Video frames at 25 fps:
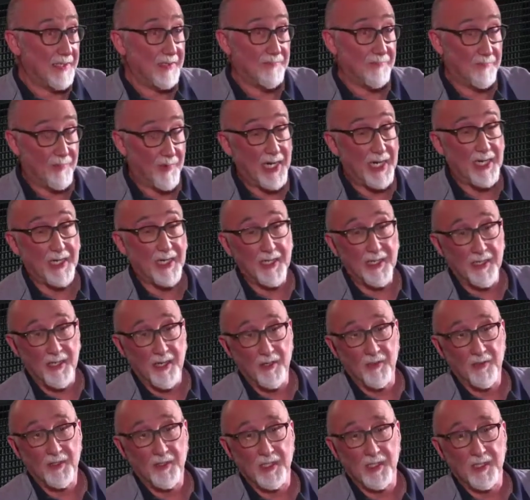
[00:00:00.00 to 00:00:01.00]
Bradley
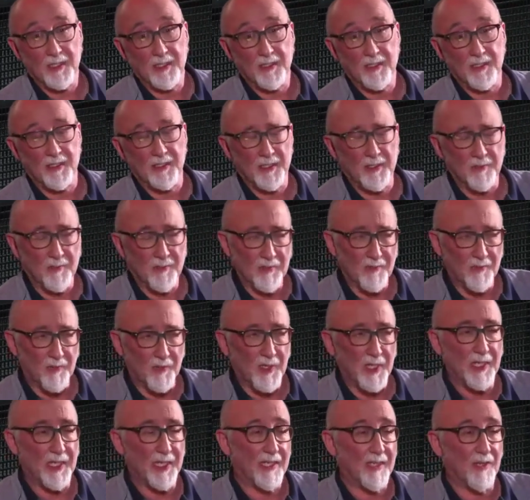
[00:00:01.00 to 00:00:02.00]
noticed that she was
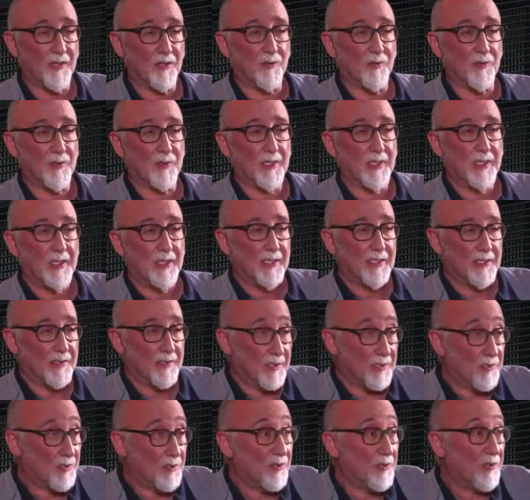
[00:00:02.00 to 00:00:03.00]
really cold. So he
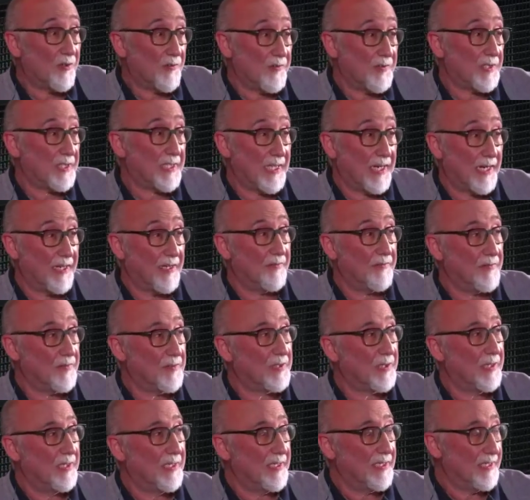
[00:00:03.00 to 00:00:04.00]
took off his
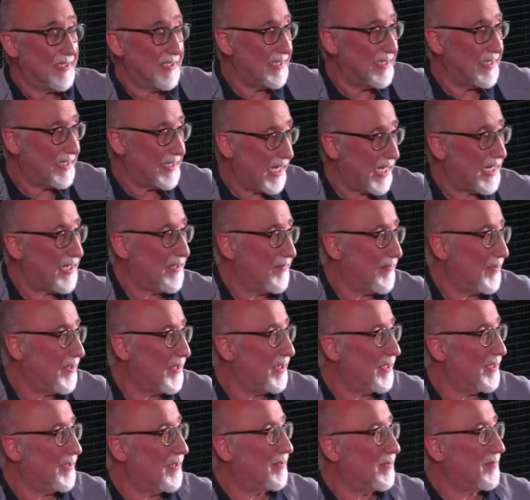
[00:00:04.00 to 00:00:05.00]
gloves and he gave
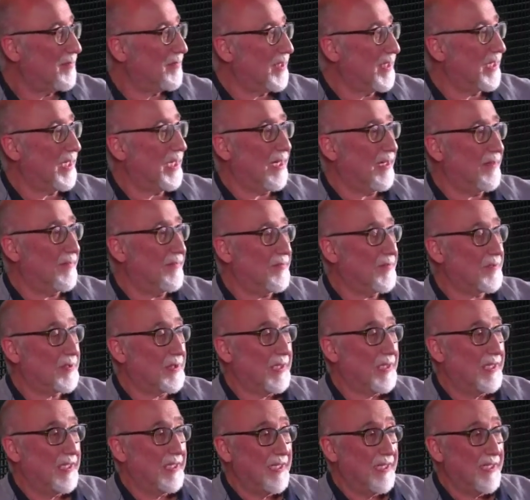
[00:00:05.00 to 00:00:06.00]
her the gloves.
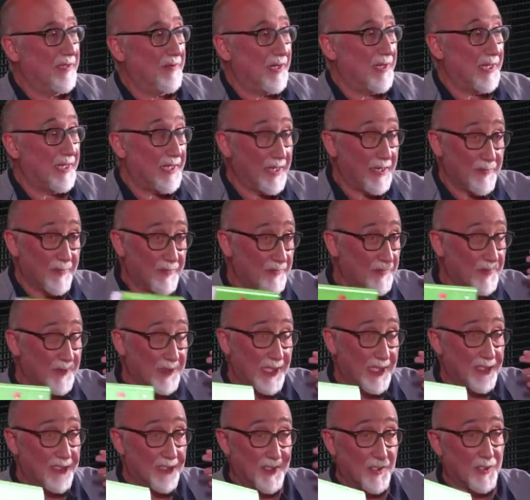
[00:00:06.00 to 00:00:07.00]
And that
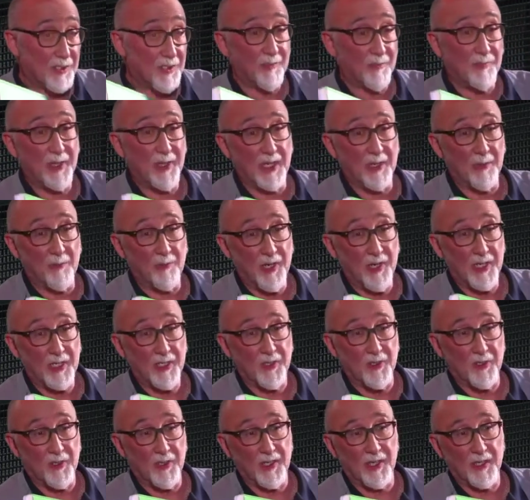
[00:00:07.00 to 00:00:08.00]
had such a big
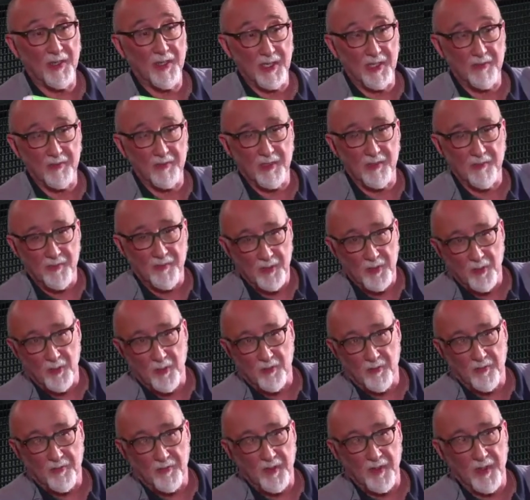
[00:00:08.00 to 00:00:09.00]
impression on her. I think there was a
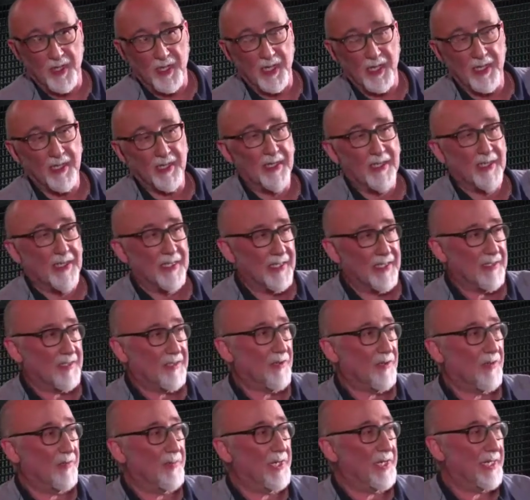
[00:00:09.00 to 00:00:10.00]
photographer there. It
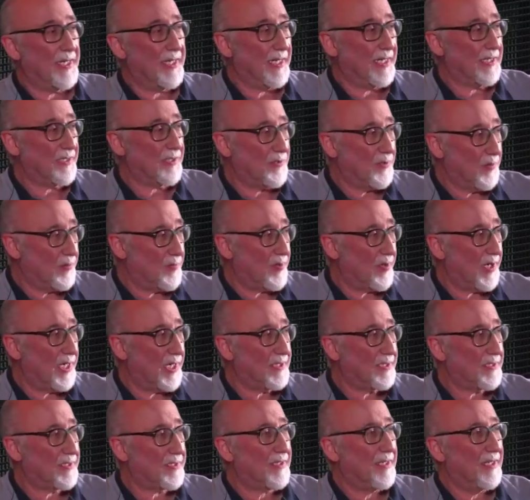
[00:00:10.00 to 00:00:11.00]
got a bit of national
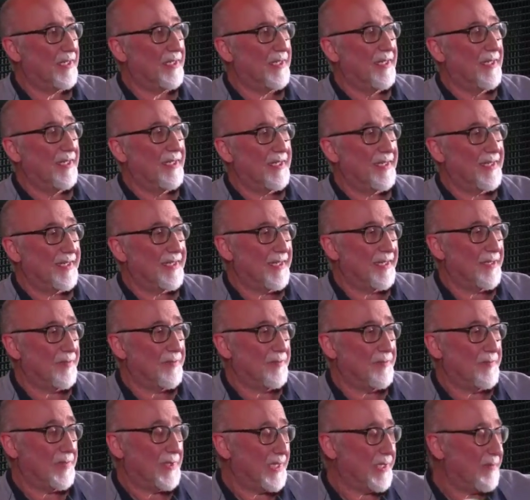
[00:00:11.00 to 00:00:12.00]
press.
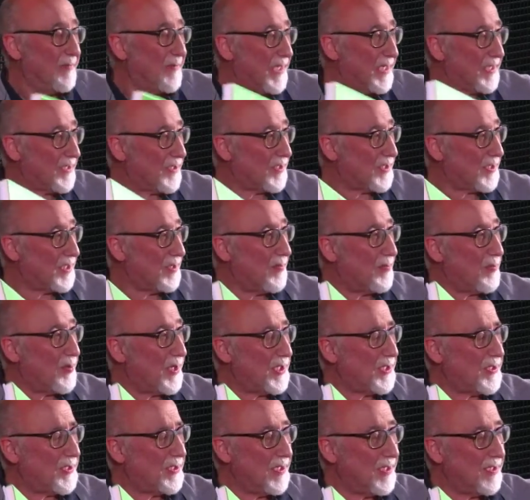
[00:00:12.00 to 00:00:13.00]
But it made such an impression.